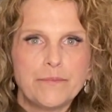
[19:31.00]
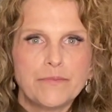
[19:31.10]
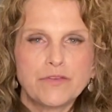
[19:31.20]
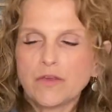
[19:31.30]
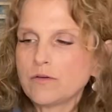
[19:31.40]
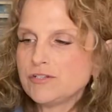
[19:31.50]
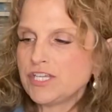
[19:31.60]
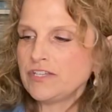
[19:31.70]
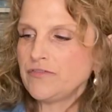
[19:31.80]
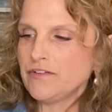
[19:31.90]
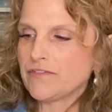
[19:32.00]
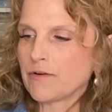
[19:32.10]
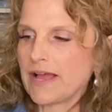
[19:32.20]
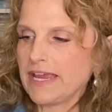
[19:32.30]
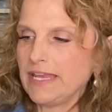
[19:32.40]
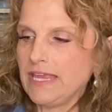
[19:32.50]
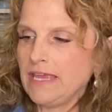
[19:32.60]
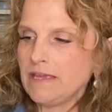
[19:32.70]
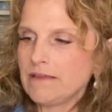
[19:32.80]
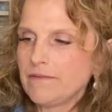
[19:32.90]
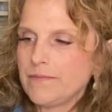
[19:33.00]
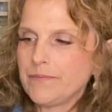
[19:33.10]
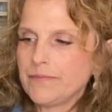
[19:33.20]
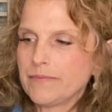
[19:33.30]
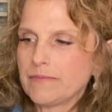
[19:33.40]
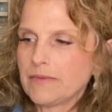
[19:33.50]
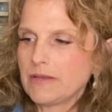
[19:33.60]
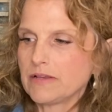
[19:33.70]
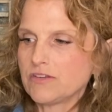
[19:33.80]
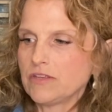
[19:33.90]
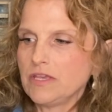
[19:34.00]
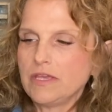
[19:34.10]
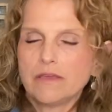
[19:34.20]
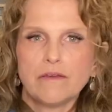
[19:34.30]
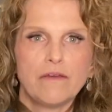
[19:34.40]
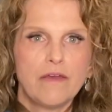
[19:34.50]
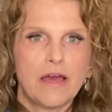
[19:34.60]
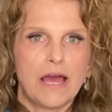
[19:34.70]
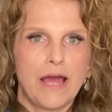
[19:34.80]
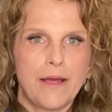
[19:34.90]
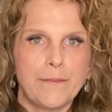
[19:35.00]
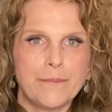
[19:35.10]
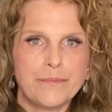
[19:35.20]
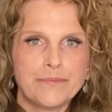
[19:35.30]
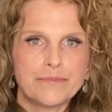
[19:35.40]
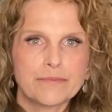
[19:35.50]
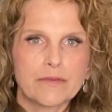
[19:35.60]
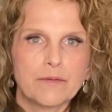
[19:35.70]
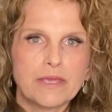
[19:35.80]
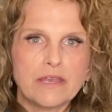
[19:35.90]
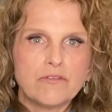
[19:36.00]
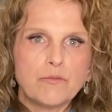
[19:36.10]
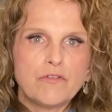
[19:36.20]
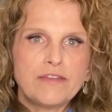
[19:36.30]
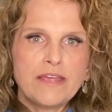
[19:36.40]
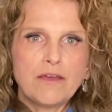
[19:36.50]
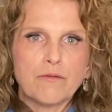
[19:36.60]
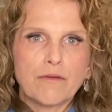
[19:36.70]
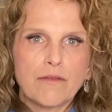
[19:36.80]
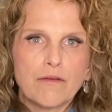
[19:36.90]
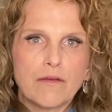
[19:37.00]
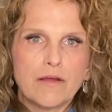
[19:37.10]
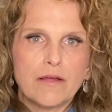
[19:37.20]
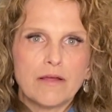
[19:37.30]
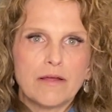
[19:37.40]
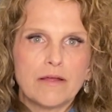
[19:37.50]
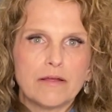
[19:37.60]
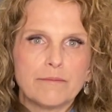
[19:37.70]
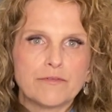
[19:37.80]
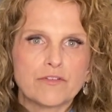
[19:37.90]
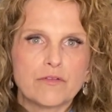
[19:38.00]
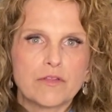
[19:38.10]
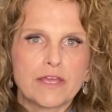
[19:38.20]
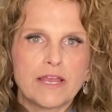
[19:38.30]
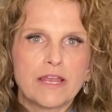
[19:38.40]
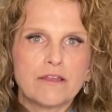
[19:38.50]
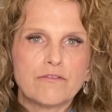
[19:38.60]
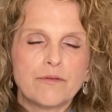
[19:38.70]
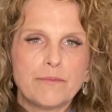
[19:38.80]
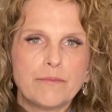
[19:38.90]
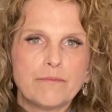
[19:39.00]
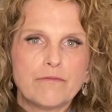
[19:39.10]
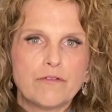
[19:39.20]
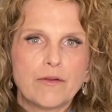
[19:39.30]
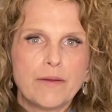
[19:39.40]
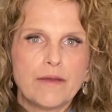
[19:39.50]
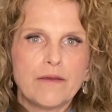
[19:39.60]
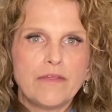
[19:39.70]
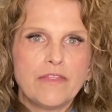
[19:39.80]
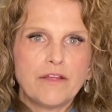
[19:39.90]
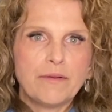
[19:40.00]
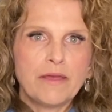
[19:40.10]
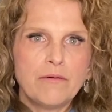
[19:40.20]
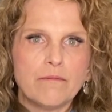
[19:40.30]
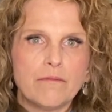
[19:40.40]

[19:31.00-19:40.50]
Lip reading: So just for variety, actually, we can even move it down. I'm just looking at it from, there we go.